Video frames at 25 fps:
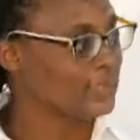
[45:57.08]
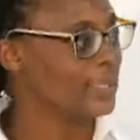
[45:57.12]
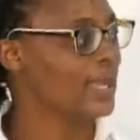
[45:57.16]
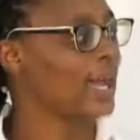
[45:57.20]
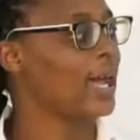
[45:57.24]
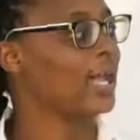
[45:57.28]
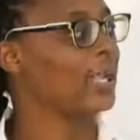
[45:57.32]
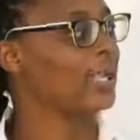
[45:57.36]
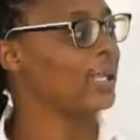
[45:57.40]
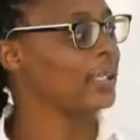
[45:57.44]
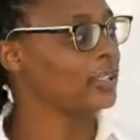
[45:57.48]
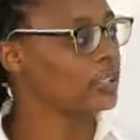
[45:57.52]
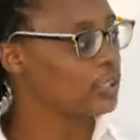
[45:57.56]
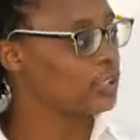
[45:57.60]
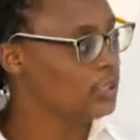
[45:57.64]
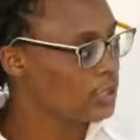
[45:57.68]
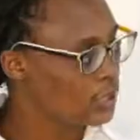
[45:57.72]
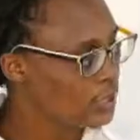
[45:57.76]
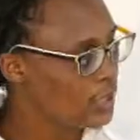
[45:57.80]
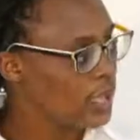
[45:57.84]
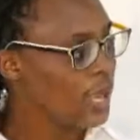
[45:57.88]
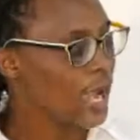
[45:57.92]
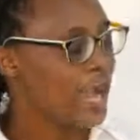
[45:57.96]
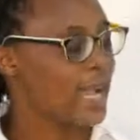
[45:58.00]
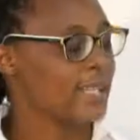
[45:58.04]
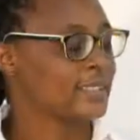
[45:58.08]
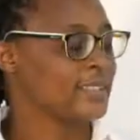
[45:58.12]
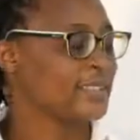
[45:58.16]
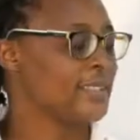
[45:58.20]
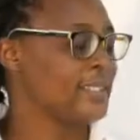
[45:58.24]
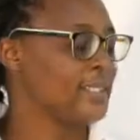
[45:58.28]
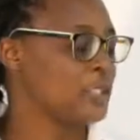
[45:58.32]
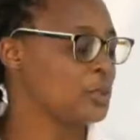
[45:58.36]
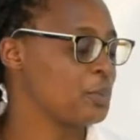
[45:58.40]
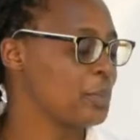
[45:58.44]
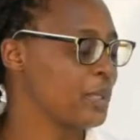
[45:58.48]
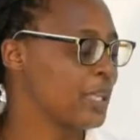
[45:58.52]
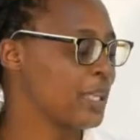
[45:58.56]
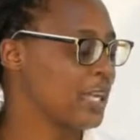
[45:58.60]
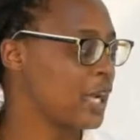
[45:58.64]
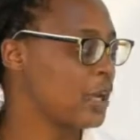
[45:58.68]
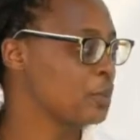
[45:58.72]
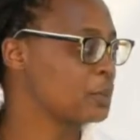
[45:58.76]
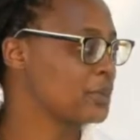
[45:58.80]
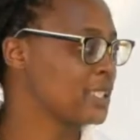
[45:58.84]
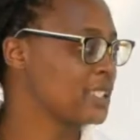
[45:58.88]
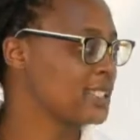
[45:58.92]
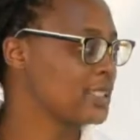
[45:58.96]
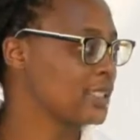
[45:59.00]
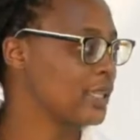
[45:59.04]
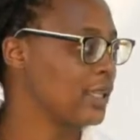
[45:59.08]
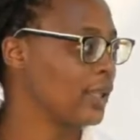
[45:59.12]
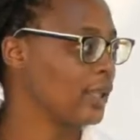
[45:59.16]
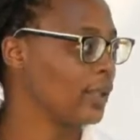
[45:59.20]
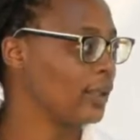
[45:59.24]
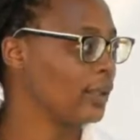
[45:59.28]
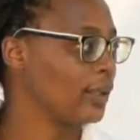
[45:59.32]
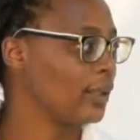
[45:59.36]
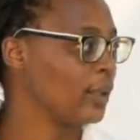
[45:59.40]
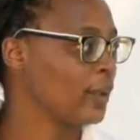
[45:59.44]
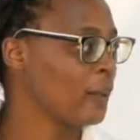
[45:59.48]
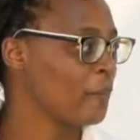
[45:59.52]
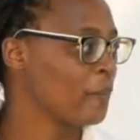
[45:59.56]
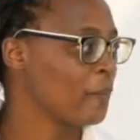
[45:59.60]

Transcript: talent until it becomes a skill.